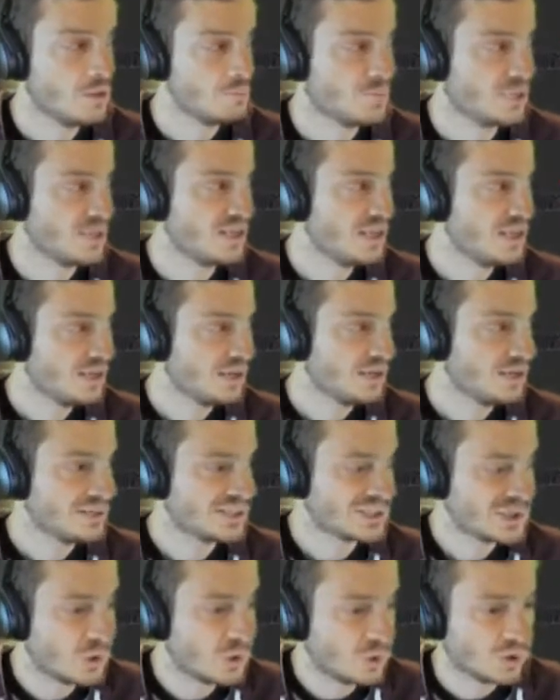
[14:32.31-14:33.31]
But
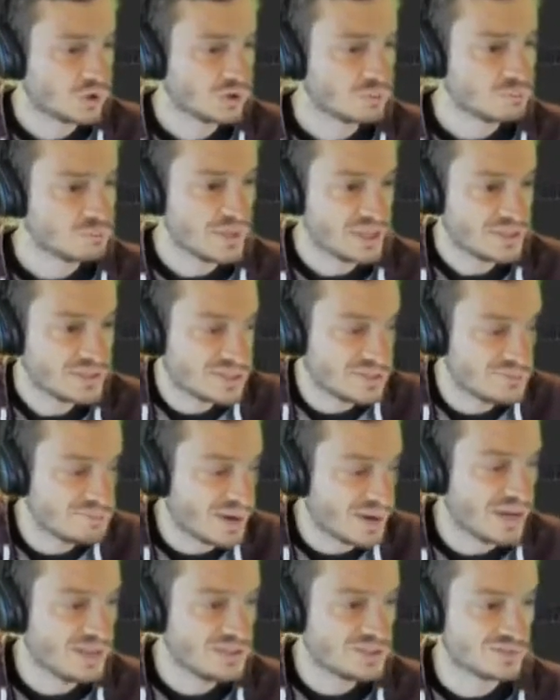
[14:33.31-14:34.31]
the core bits and
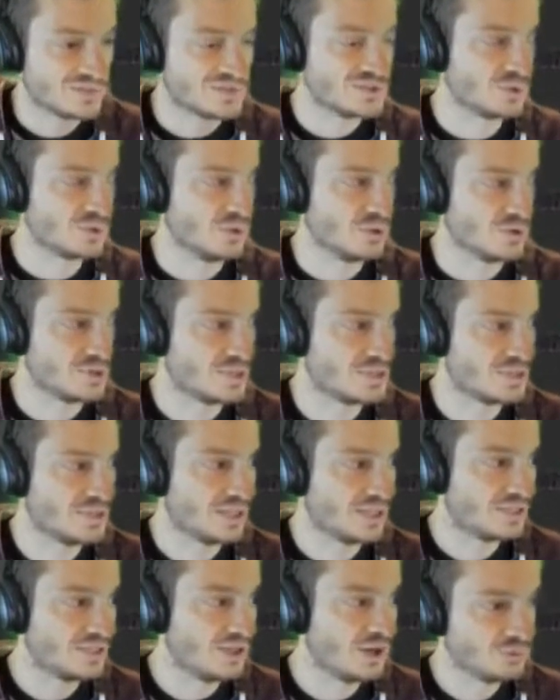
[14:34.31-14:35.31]
bytes of storage is
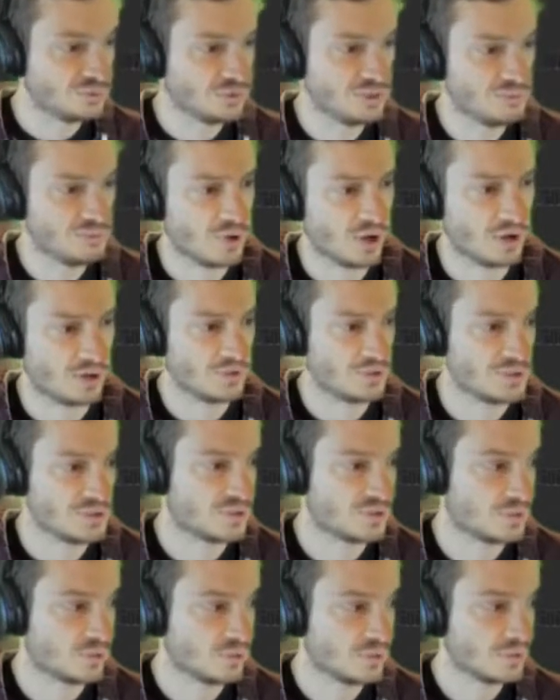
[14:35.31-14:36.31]
not the only part of this
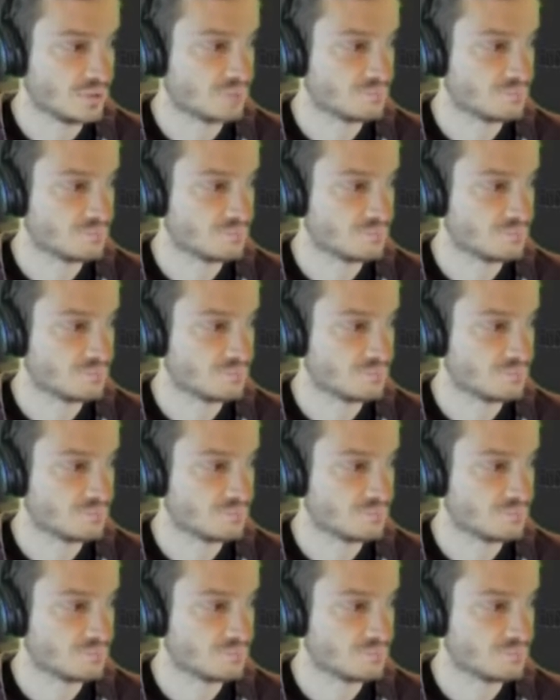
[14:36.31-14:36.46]
story.